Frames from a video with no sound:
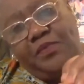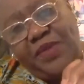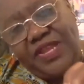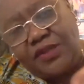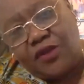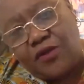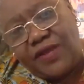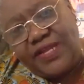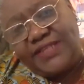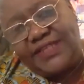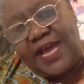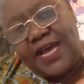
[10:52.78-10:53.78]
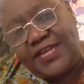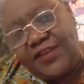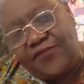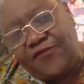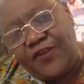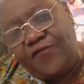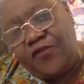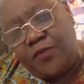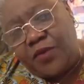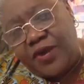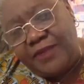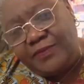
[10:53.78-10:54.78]
bitcoins are different from
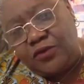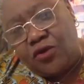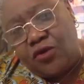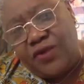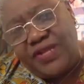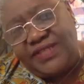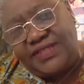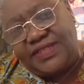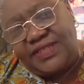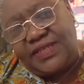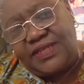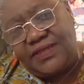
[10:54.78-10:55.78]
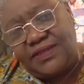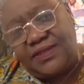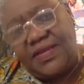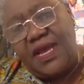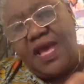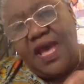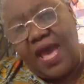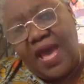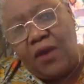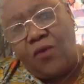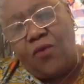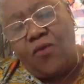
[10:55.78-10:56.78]
cryptocurrency.
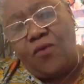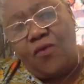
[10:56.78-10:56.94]
How?